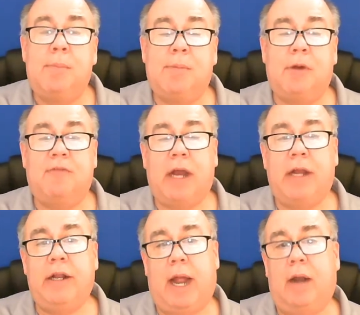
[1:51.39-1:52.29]

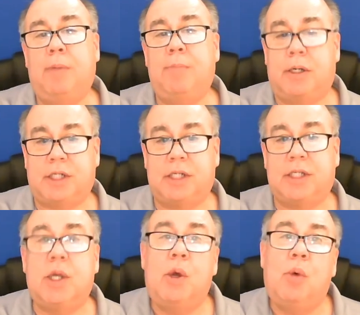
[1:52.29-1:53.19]
provide our
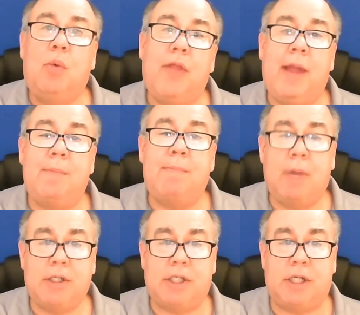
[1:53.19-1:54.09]
merchants with a
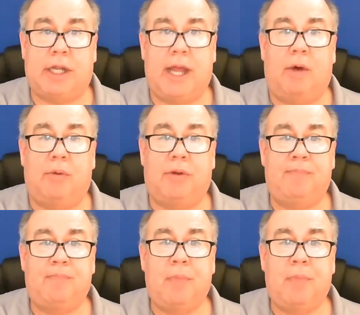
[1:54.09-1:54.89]
merchant account.